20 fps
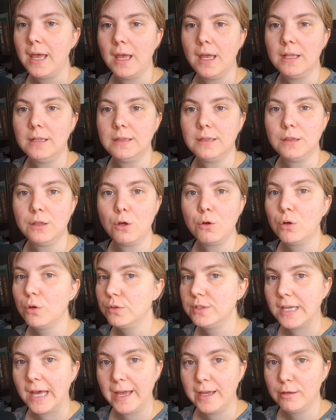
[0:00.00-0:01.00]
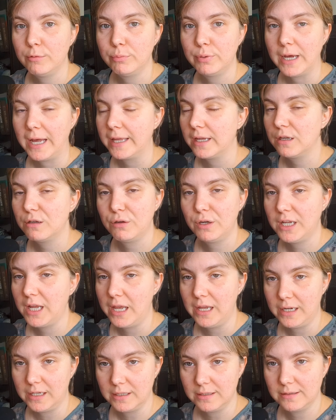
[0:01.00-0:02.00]
And logotype I
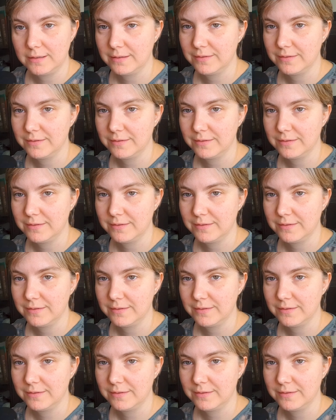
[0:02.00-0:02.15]
created.